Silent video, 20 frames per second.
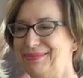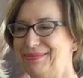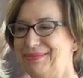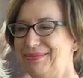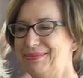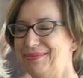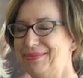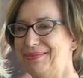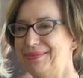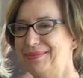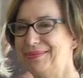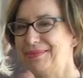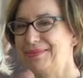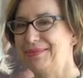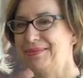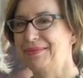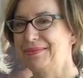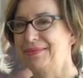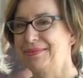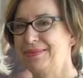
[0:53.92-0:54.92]

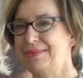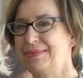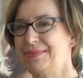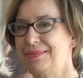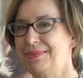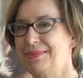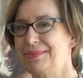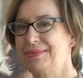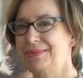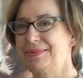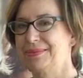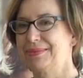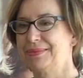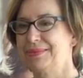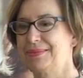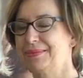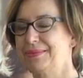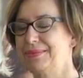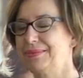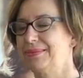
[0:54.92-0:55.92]

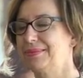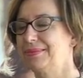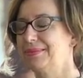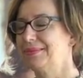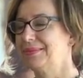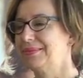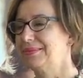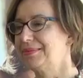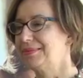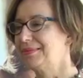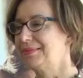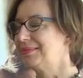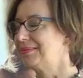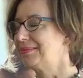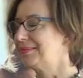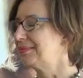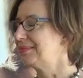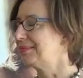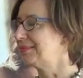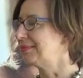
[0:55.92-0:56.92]

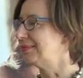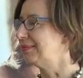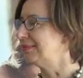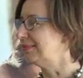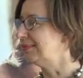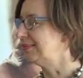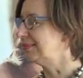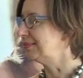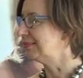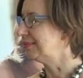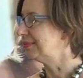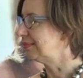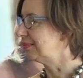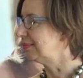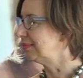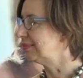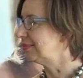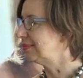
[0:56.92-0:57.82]
[no speech]